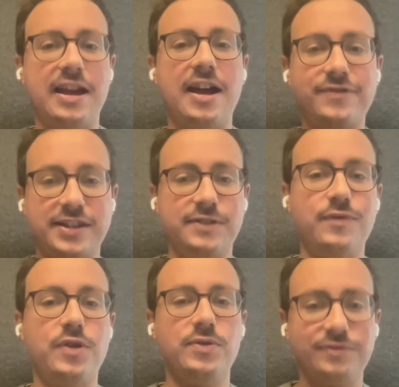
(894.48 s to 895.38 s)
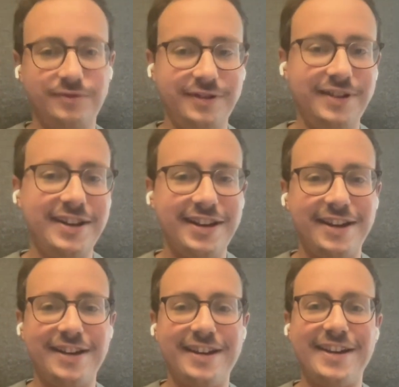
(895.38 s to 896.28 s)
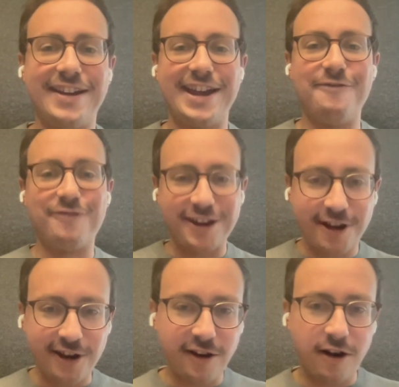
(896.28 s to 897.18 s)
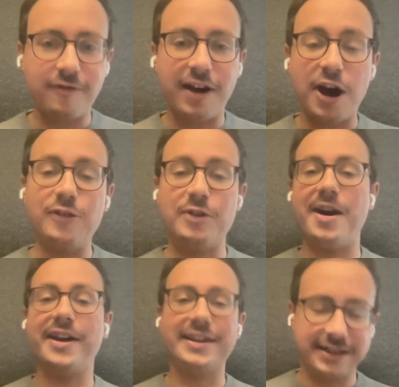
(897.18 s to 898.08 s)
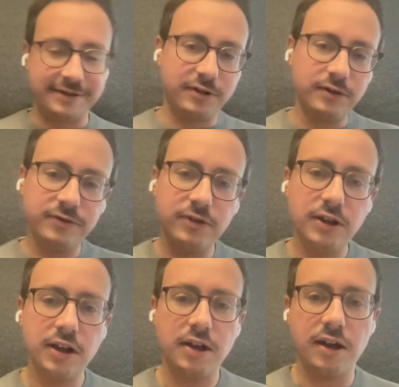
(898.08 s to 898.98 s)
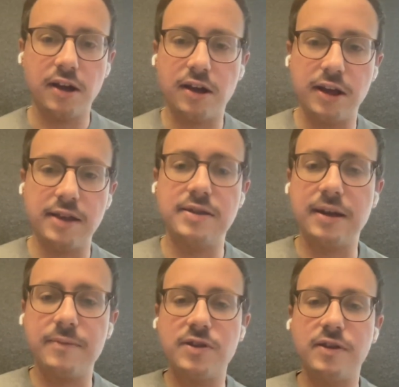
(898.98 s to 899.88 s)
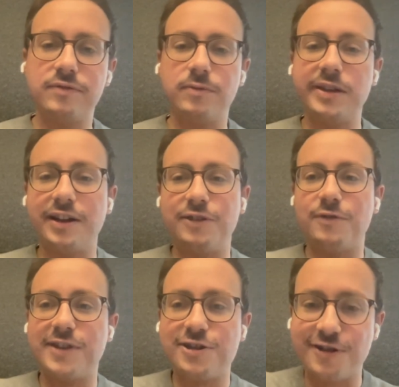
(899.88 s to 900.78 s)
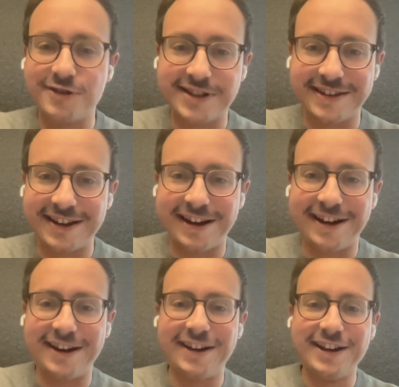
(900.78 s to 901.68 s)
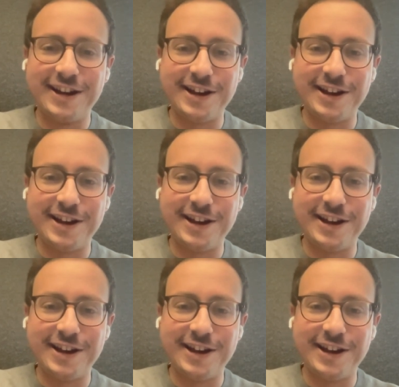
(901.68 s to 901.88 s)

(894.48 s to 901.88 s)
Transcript: and have this view uh, every year of how the market evolves uh, in terms of what are the features that are